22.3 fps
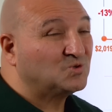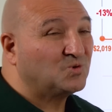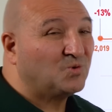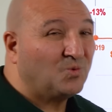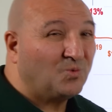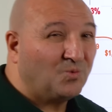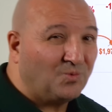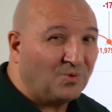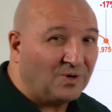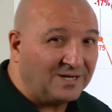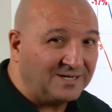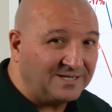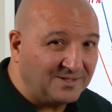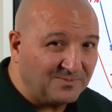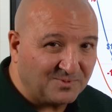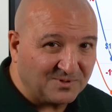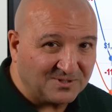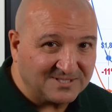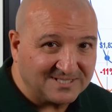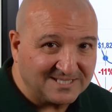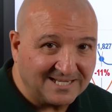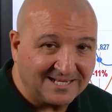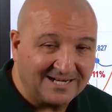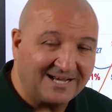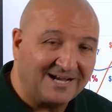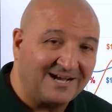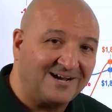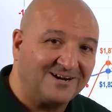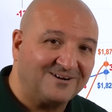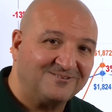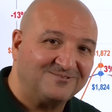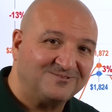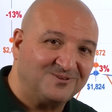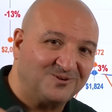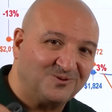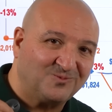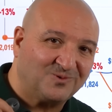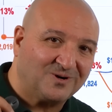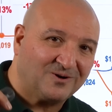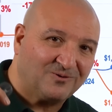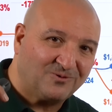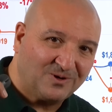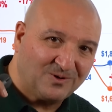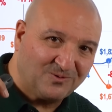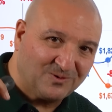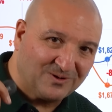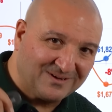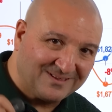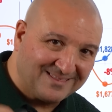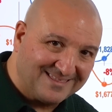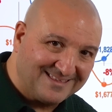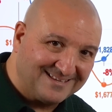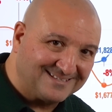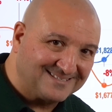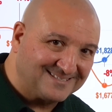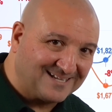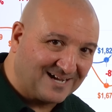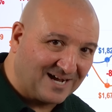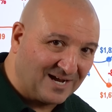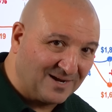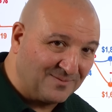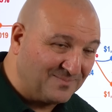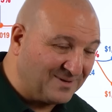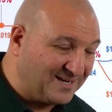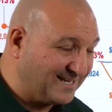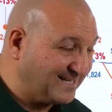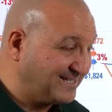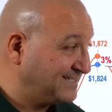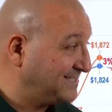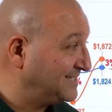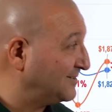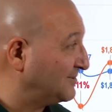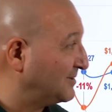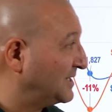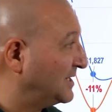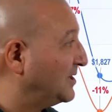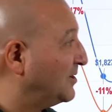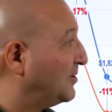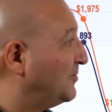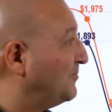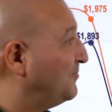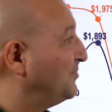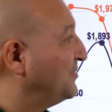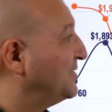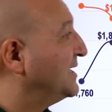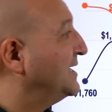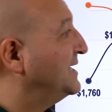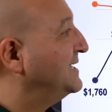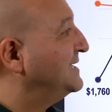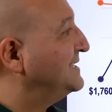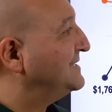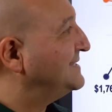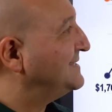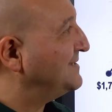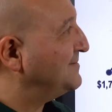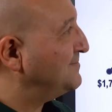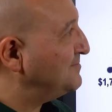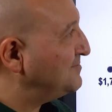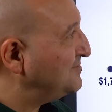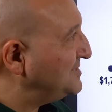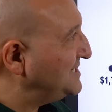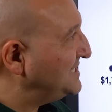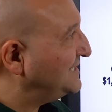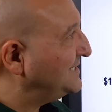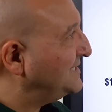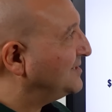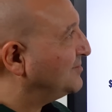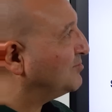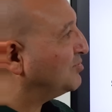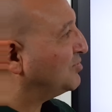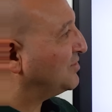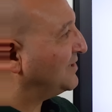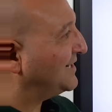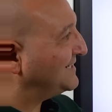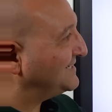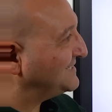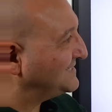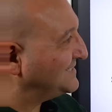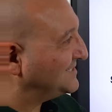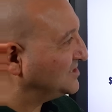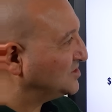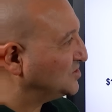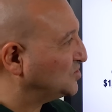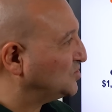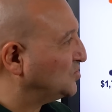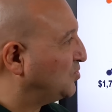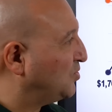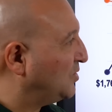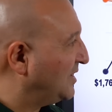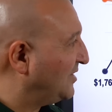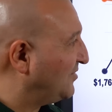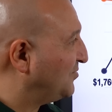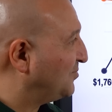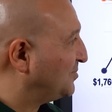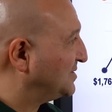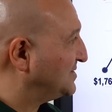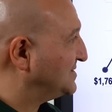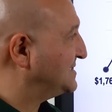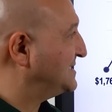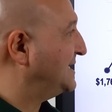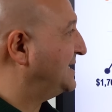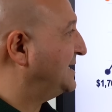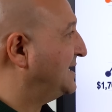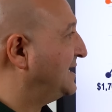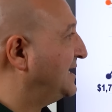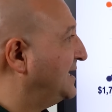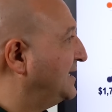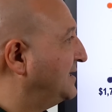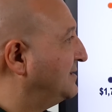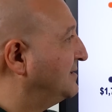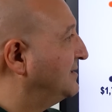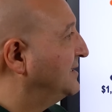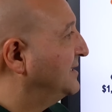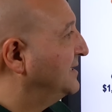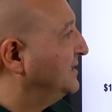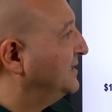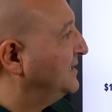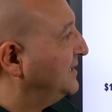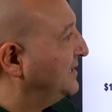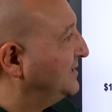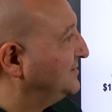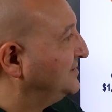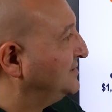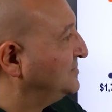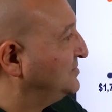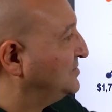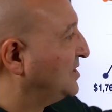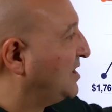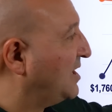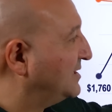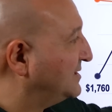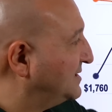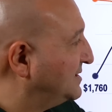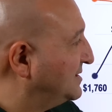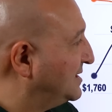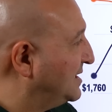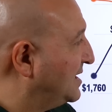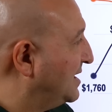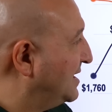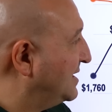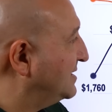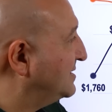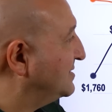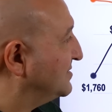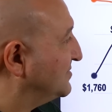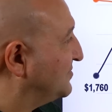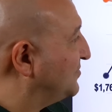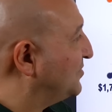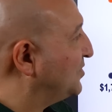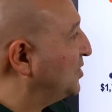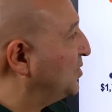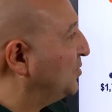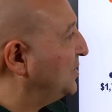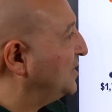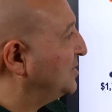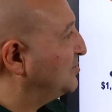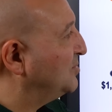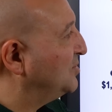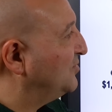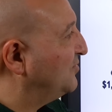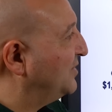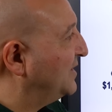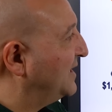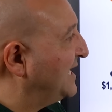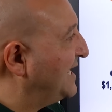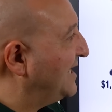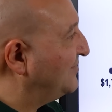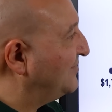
20% higher than where we were this time a year ago. The median price is 12% higher. And the dotted line, the four-week moving